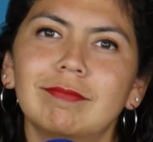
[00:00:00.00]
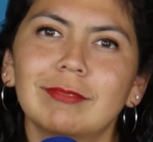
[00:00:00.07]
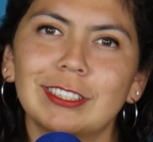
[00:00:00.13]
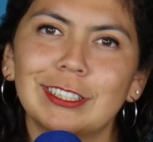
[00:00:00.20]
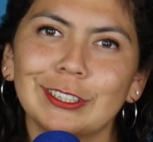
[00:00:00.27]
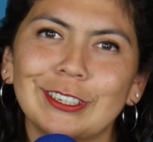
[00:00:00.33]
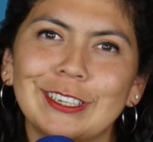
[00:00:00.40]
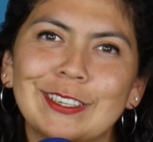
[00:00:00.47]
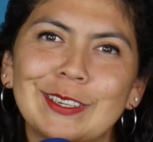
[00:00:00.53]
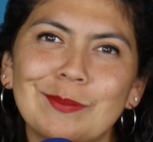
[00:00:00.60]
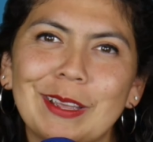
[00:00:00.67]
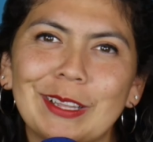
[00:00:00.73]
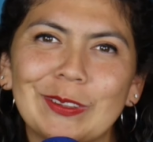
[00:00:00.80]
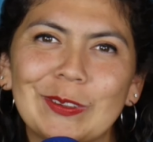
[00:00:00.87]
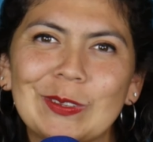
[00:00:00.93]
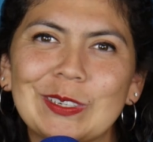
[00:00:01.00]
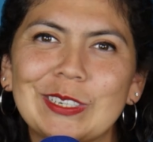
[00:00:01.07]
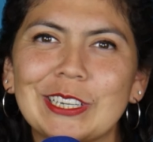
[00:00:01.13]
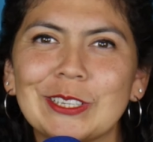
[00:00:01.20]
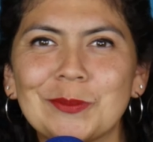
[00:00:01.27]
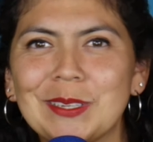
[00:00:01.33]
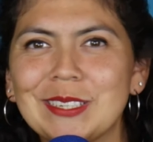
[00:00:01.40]
still needs to make those
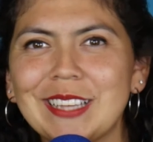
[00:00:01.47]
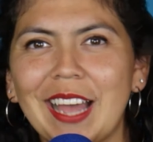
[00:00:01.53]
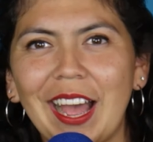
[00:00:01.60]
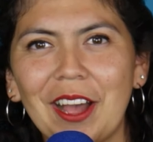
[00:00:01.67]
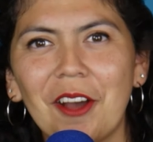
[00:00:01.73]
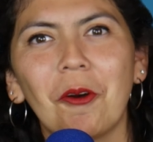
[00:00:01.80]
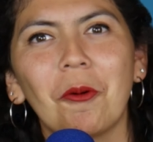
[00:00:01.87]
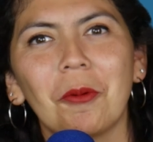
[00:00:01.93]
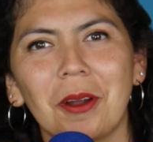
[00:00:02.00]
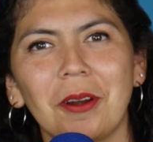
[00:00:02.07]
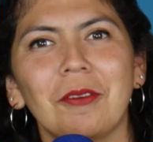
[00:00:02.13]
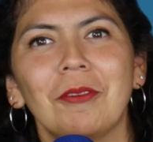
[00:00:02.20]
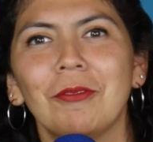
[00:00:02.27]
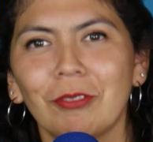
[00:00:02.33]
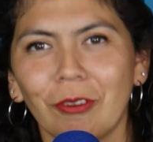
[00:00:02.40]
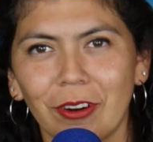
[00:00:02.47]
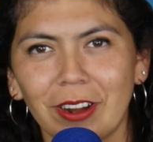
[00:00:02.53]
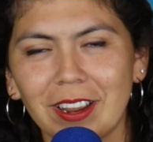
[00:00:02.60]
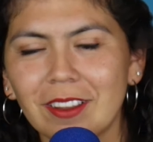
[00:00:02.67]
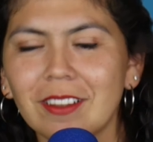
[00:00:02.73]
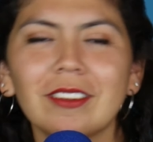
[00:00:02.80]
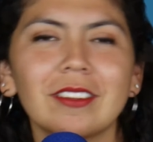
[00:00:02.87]
adjustments at
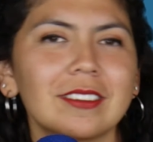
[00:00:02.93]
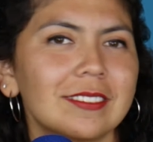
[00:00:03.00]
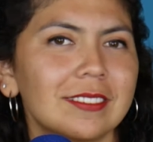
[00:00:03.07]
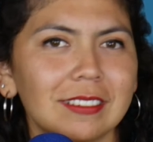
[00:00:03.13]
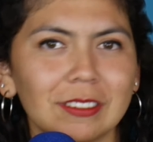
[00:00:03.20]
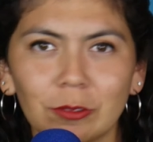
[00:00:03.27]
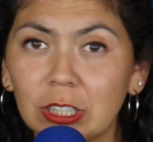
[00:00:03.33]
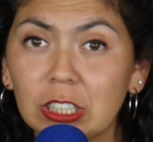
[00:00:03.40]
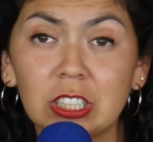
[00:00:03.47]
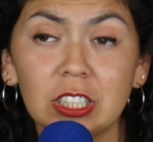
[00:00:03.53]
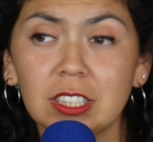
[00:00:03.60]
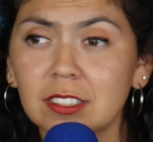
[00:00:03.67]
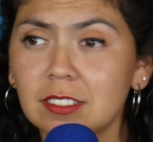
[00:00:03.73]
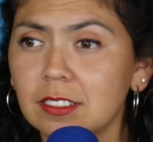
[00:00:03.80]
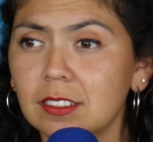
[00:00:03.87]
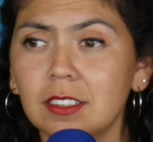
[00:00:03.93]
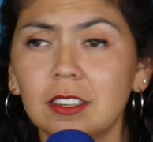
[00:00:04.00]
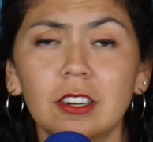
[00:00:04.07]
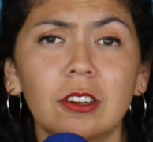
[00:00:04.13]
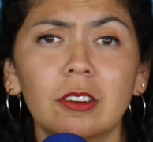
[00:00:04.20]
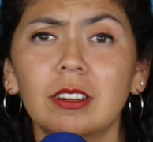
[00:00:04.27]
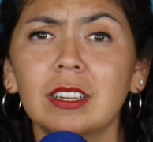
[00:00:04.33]
140 which is,
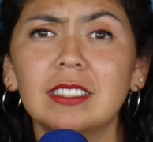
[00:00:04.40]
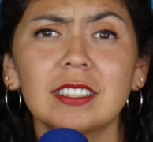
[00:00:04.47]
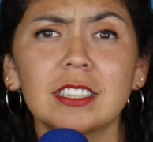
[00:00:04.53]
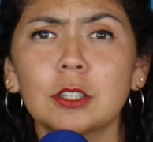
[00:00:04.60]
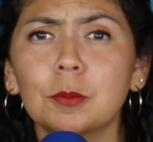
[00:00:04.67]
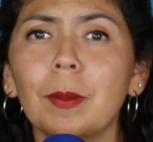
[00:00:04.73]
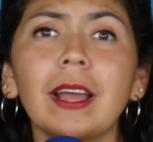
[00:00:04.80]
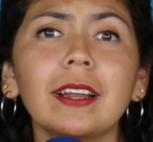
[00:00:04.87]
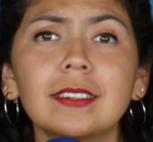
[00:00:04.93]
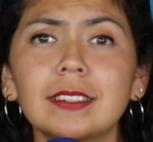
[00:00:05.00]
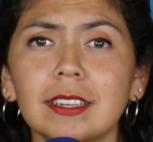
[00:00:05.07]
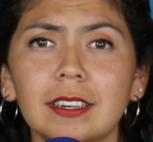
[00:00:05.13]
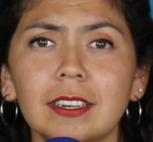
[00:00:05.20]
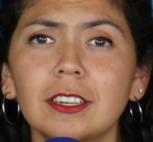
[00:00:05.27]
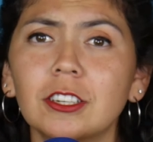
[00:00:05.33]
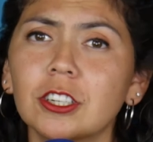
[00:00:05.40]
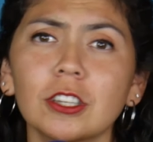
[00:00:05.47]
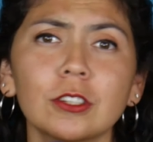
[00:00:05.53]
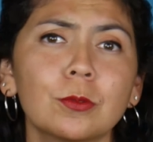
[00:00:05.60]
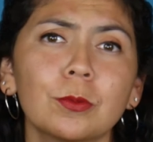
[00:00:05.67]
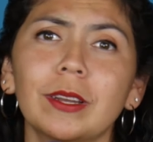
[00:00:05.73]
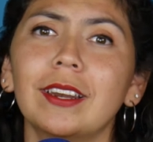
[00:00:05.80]
you know, it's expected. He
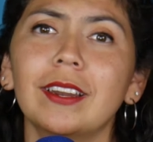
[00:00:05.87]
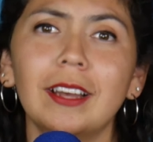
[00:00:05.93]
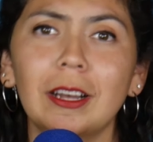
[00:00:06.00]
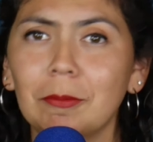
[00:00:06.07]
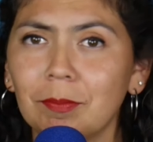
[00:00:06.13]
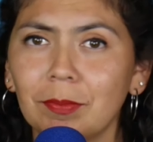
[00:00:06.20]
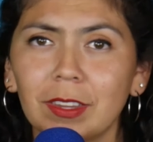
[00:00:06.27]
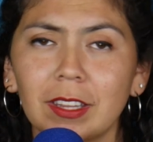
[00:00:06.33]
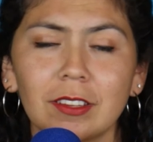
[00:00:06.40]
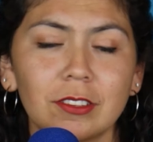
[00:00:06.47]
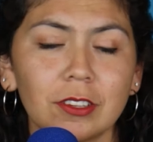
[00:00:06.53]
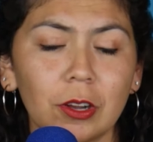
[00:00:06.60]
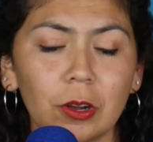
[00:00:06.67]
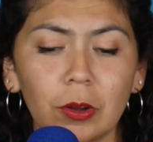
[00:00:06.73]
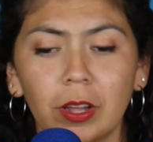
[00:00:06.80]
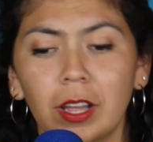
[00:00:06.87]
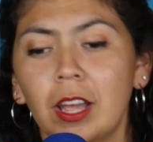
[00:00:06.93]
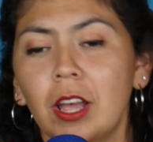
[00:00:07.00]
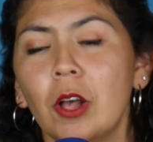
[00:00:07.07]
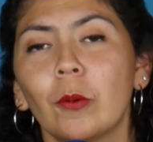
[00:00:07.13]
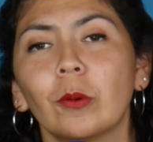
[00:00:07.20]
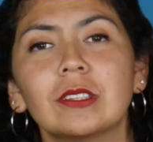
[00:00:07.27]
just went up. So
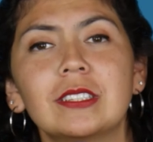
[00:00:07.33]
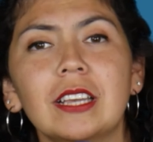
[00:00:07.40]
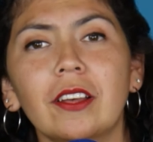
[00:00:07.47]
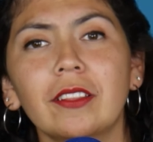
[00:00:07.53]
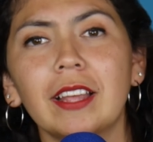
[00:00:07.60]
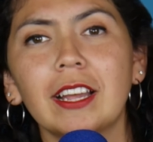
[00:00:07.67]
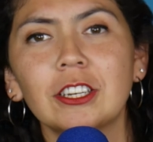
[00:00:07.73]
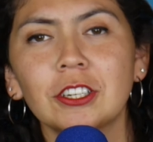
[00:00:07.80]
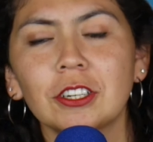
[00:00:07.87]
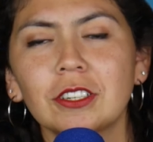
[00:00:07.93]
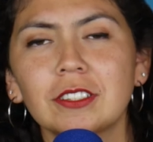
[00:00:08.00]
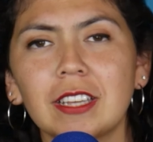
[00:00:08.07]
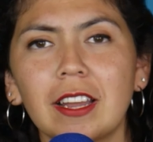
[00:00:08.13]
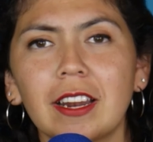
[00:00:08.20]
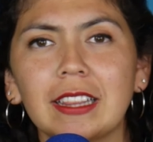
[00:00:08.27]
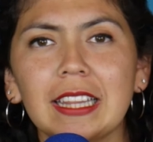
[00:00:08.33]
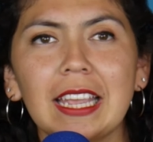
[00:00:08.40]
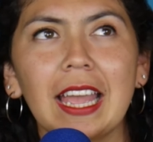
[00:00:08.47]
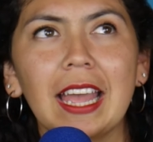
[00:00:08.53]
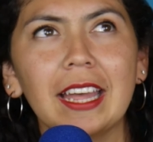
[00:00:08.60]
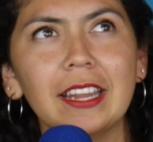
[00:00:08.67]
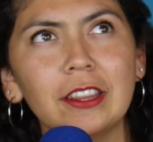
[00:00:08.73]
we'll see how that turns out at
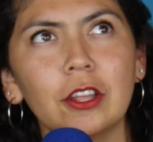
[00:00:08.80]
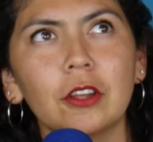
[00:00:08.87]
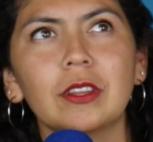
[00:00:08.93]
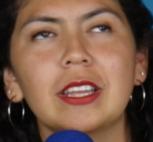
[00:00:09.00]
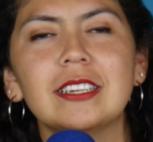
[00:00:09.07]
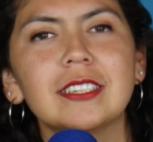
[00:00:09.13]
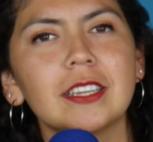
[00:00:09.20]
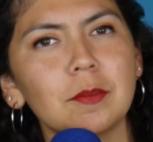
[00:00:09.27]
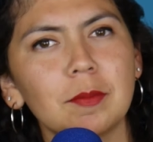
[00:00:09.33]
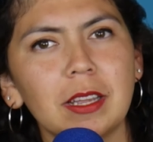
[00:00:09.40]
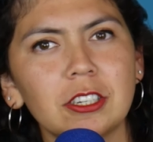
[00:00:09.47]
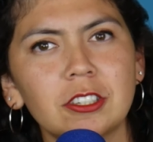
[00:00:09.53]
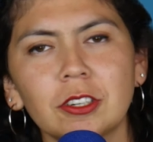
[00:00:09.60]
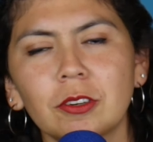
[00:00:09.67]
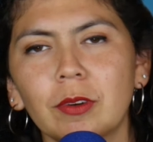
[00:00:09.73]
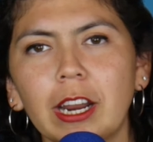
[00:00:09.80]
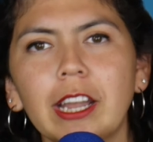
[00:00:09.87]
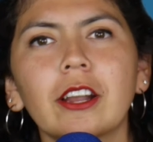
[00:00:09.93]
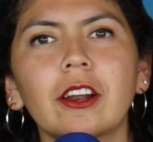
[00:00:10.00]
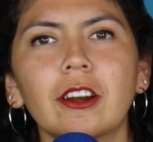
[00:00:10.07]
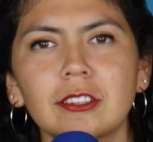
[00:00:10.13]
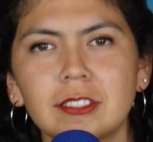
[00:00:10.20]
the end, though. They did mention
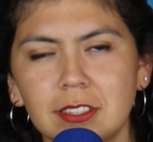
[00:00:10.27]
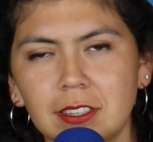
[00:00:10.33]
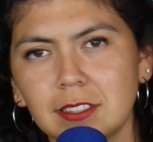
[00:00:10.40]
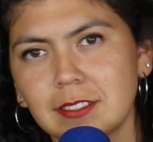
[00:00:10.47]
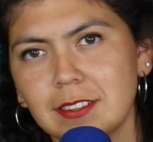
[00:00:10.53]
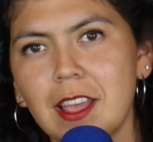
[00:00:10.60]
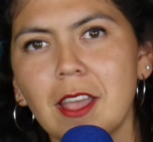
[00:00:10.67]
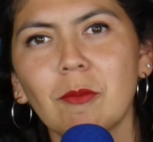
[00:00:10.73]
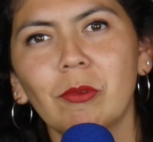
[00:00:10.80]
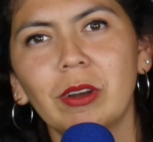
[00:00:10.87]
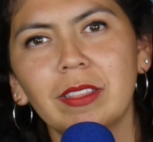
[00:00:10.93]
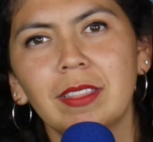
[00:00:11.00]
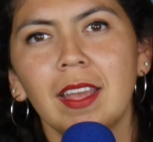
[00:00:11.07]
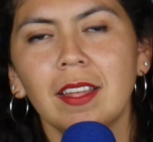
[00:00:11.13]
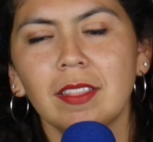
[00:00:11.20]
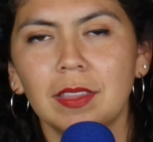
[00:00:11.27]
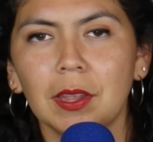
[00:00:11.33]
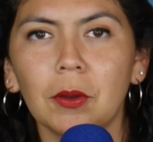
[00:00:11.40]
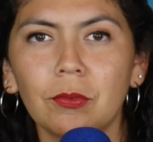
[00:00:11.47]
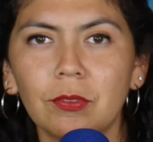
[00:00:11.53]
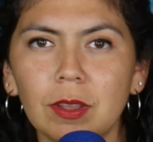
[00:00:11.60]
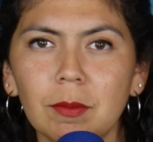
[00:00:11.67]
Ryan Garcia's name with
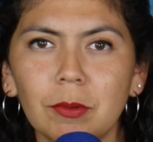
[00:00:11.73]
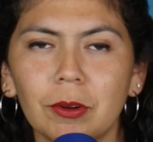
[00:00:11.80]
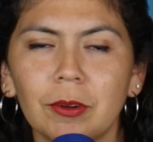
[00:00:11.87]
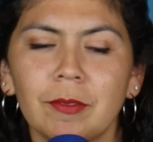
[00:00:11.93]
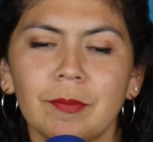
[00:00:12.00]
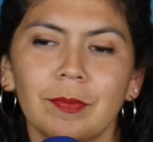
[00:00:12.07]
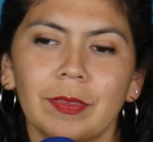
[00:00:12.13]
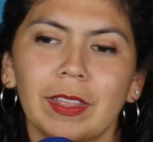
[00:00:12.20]
Teofimo.